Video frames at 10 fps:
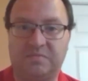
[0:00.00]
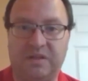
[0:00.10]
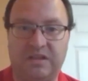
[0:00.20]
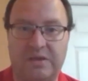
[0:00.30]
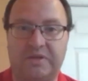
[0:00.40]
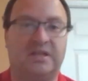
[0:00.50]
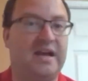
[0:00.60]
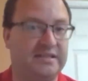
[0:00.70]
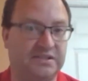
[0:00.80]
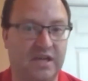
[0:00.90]
allowing
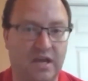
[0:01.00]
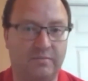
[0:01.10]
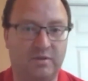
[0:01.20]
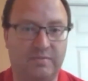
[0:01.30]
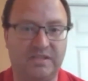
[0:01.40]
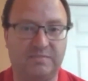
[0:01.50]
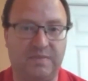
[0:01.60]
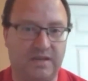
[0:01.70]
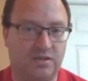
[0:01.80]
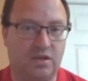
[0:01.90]
class time to be
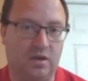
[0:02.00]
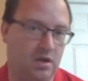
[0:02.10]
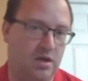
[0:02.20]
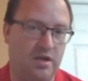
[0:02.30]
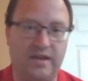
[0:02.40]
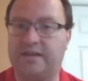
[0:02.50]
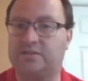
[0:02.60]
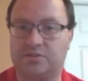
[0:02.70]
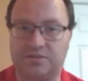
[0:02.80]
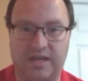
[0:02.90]
spent on
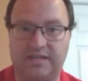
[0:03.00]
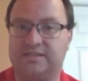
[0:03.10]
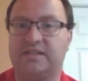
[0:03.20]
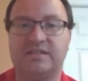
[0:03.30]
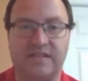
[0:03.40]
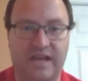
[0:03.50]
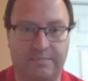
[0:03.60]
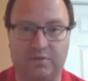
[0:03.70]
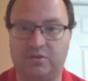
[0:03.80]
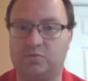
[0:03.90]
exercises,
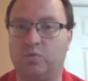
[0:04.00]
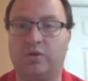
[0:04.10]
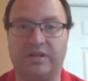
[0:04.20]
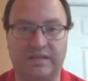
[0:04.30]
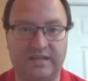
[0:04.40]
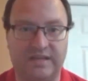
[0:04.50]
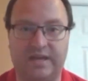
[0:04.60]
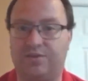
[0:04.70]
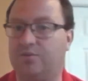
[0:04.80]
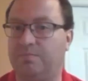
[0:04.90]
examples, working
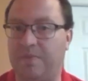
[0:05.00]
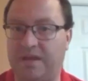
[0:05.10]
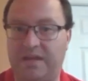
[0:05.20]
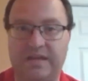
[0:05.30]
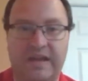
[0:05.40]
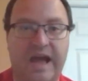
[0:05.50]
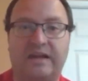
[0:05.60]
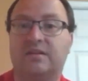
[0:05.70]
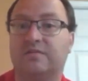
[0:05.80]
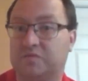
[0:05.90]
together, making it
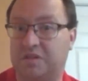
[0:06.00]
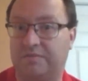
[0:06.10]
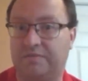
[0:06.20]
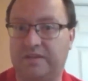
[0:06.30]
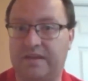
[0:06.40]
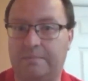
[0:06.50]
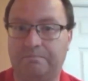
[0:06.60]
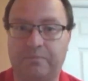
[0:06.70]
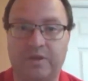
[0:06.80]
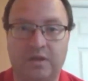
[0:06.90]
active, stuff like that.
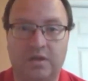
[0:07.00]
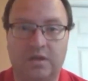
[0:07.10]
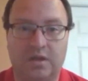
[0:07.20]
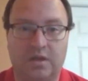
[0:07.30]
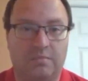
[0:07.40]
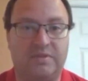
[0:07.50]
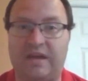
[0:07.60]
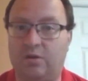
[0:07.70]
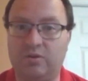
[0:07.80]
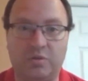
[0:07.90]
But
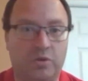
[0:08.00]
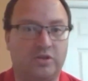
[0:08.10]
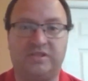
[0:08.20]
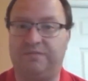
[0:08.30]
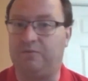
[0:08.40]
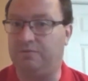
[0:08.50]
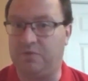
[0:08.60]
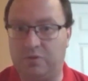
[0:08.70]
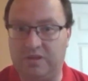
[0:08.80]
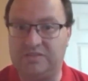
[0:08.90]
that only works if you
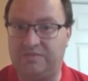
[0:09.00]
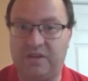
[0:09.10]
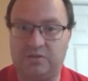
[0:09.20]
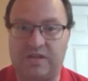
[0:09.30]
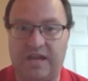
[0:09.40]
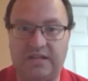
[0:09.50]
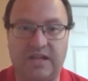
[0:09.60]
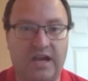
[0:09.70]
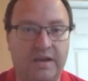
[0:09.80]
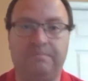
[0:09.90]
view these videos ahead
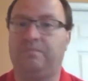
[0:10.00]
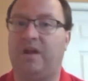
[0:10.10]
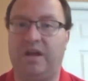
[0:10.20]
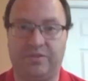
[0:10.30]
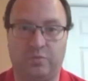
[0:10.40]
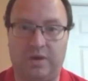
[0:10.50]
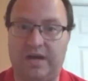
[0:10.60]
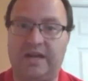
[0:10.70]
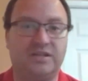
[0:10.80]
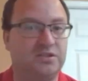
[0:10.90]
of time.
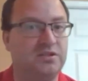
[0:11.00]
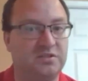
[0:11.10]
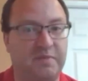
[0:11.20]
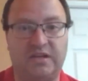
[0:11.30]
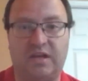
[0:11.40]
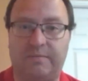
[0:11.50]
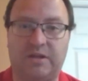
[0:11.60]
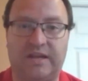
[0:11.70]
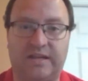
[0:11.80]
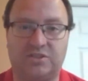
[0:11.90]
Otherwise, you spend time in
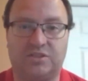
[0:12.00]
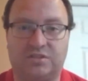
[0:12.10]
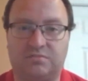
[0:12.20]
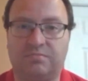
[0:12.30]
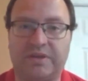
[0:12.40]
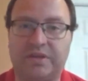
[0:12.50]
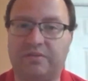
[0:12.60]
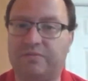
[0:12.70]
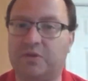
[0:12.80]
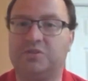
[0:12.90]
class just being
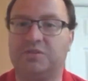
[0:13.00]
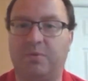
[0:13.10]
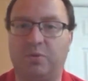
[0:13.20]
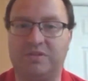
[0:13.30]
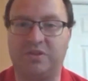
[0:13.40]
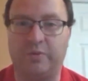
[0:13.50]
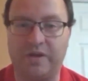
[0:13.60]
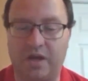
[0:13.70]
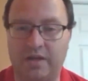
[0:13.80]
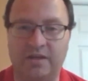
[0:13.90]
confused about what's
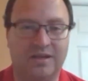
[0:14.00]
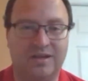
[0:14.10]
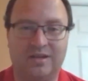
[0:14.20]
going on.